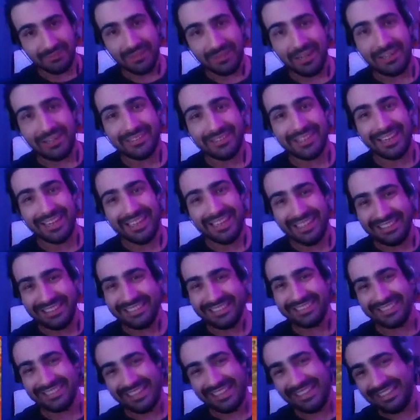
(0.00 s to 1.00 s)
he
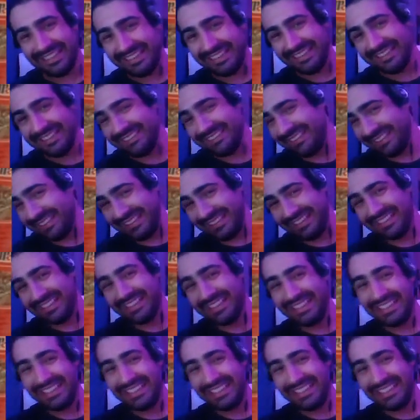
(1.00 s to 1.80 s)
said it.